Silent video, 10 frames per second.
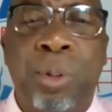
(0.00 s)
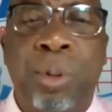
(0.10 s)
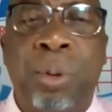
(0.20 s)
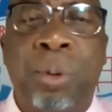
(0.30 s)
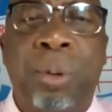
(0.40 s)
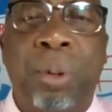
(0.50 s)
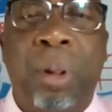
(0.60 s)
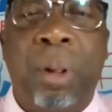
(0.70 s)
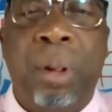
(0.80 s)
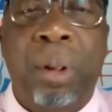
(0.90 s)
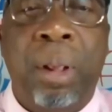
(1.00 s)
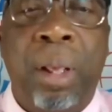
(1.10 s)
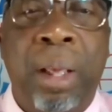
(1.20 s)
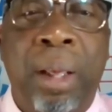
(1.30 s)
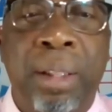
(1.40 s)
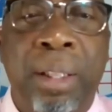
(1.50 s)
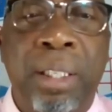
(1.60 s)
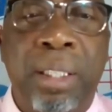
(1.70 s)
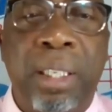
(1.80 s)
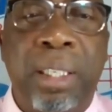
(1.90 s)
So
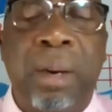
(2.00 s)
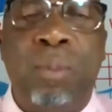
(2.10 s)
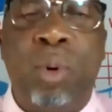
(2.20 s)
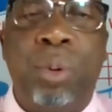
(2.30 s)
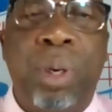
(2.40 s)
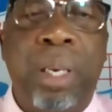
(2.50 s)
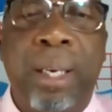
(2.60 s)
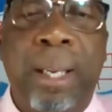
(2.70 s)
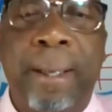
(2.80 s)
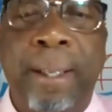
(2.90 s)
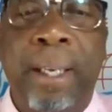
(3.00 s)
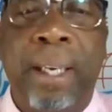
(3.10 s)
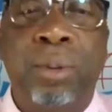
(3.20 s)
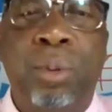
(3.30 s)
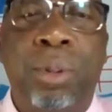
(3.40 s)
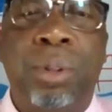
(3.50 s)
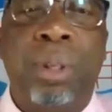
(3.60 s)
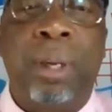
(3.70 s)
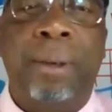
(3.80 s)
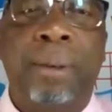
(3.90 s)
this is the time where you can engage
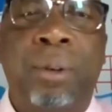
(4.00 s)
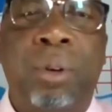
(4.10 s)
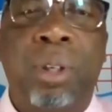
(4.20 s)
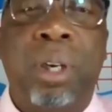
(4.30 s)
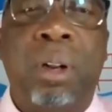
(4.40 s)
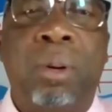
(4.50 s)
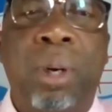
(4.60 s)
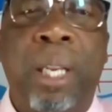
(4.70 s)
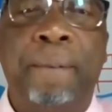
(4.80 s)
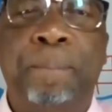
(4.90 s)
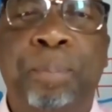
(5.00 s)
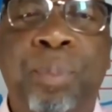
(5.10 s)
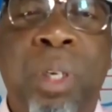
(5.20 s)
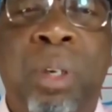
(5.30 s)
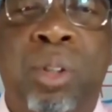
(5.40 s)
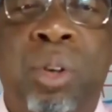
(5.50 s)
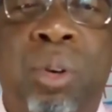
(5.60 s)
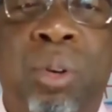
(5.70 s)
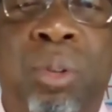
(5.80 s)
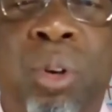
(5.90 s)
with Dr. Claudelle.
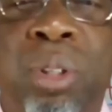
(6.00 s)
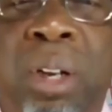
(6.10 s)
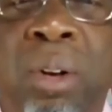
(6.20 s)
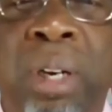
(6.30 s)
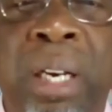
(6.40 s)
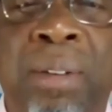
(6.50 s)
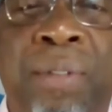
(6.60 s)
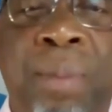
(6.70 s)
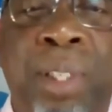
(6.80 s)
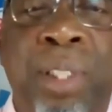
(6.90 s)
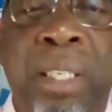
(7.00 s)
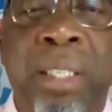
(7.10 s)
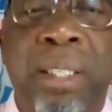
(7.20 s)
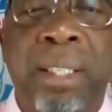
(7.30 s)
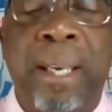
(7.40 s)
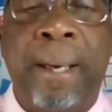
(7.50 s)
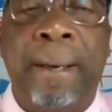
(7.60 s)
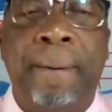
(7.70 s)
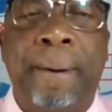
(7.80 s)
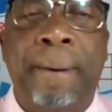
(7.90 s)
So, Dr. Claudelle, if I may just
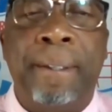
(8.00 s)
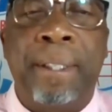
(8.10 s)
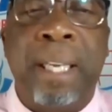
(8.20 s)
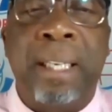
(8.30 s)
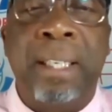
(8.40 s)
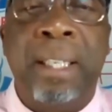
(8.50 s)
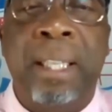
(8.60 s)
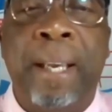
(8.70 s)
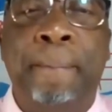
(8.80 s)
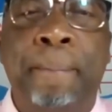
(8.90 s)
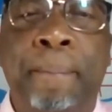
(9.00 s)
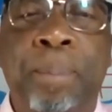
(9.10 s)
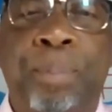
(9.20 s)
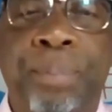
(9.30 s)
start there.